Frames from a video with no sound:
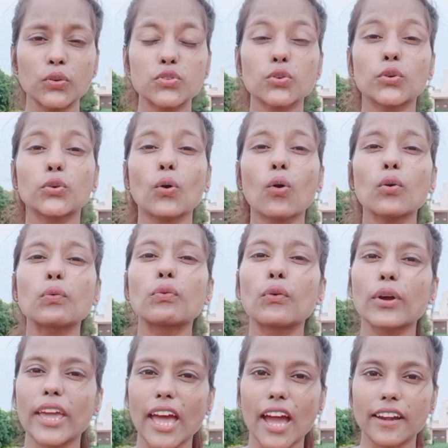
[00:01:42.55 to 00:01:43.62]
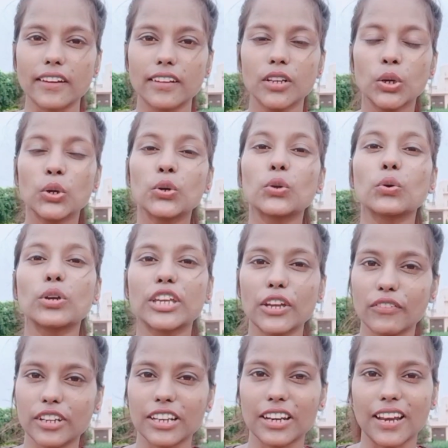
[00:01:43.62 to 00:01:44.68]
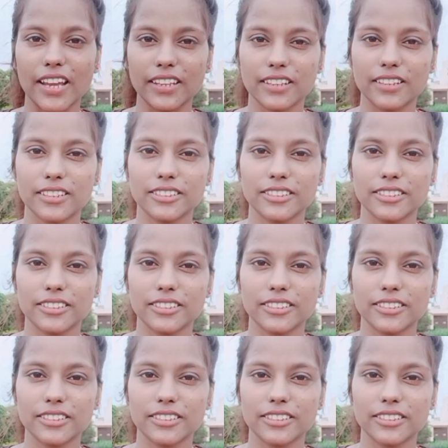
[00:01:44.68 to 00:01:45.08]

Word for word: so don't forget to give it a like.